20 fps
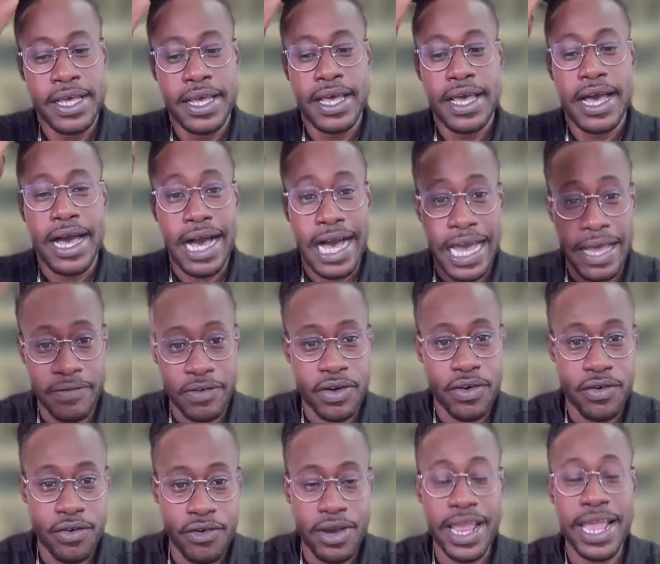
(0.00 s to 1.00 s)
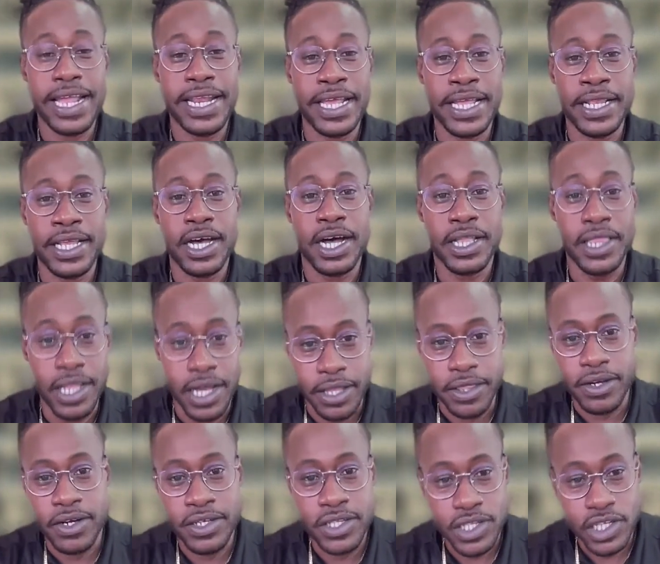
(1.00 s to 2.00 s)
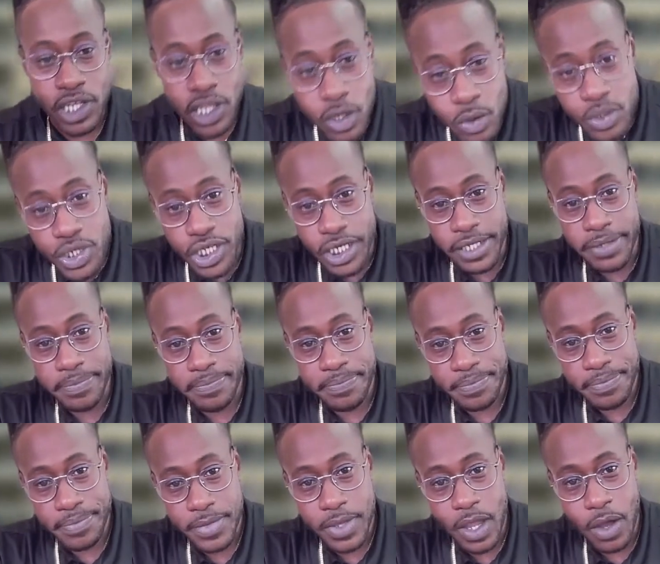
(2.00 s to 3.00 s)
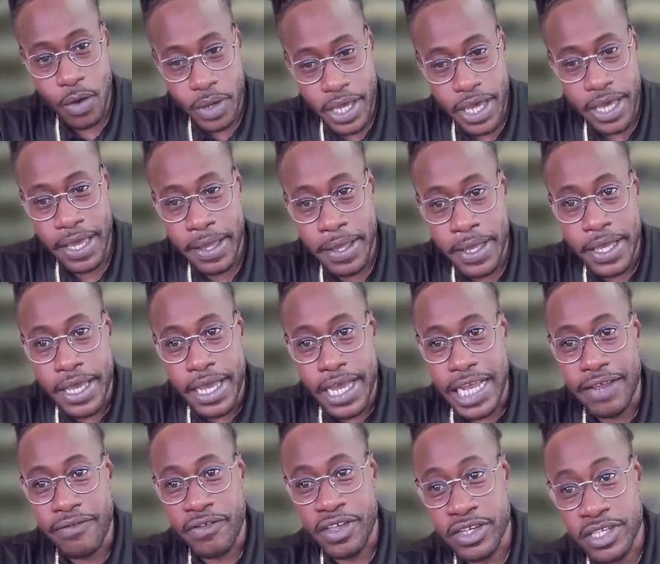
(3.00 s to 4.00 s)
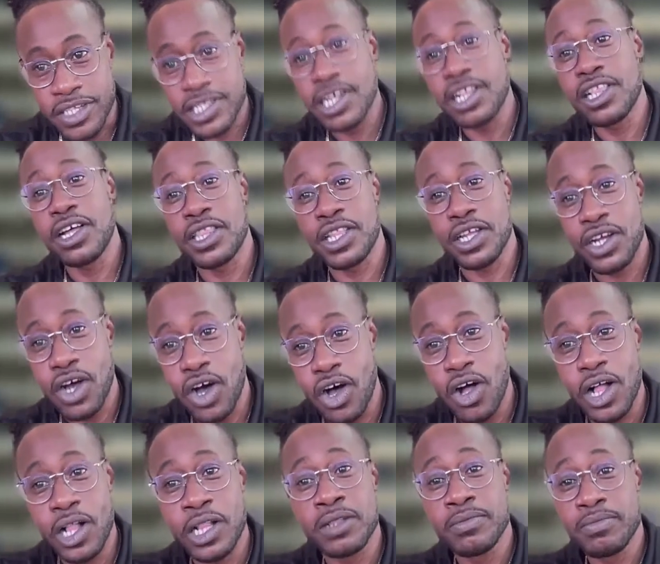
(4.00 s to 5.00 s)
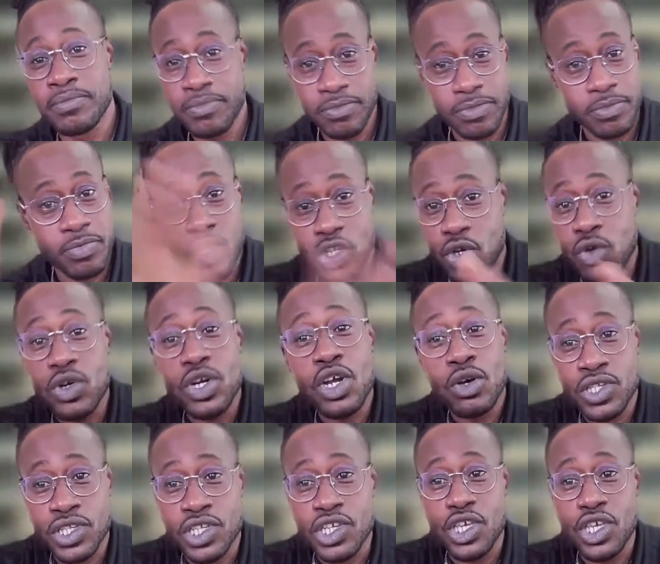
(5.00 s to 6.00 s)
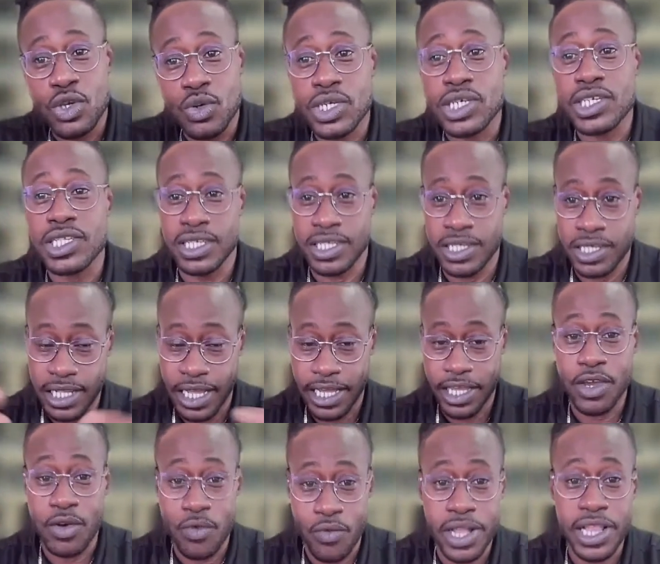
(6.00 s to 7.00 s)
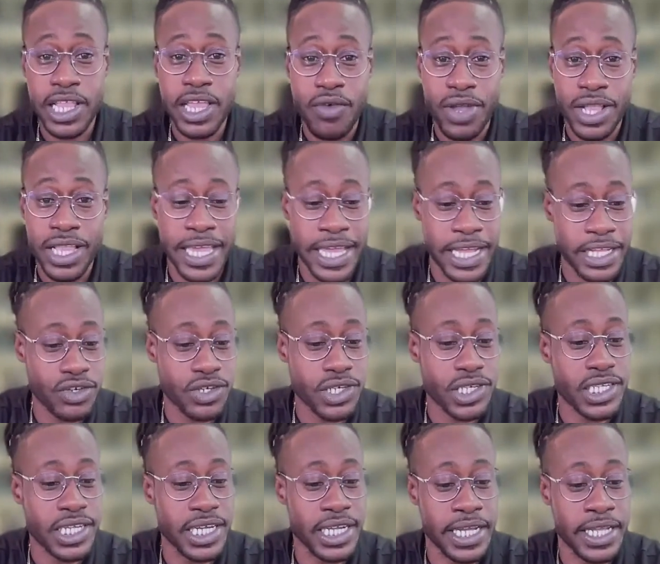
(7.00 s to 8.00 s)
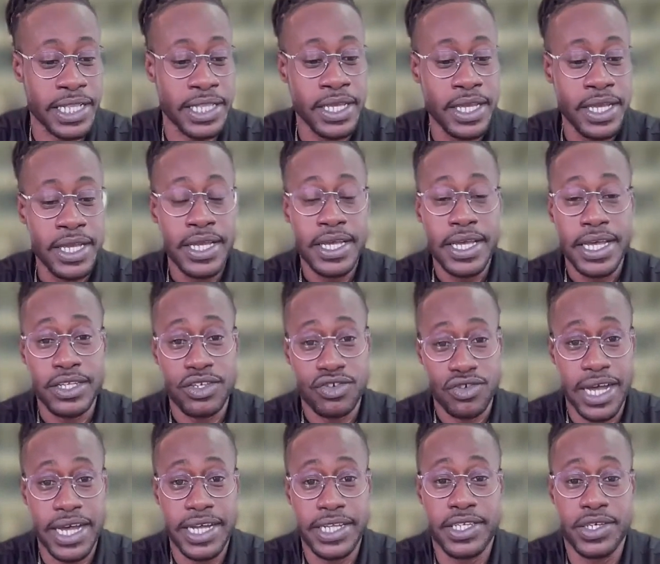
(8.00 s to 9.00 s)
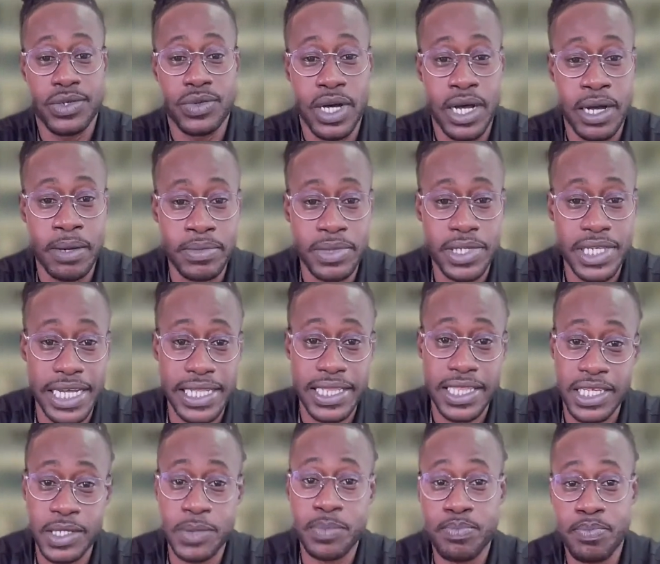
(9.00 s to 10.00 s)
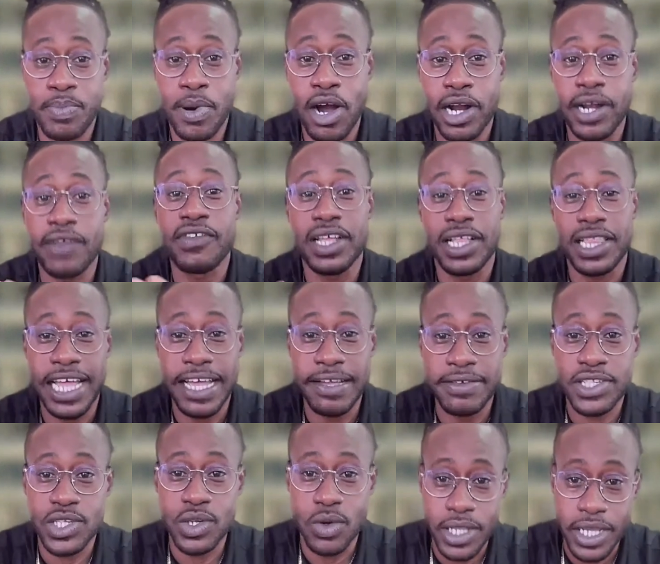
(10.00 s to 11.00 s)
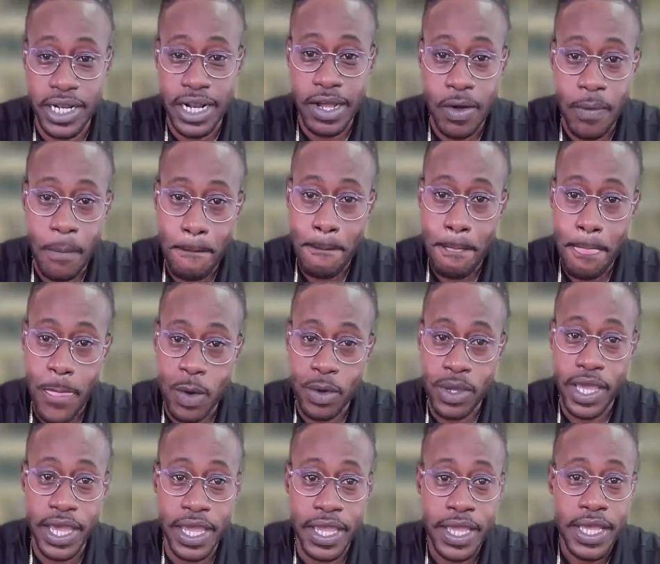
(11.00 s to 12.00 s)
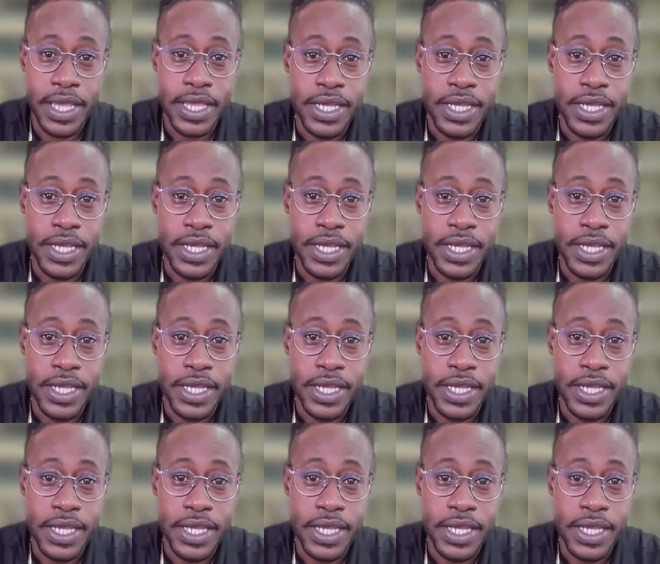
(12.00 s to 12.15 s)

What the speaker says: I've created another solution. Okay. And if you're still on the call, kudos to you, because it's like you're really, really interested in trying to get this part of your life sorted out. Okay.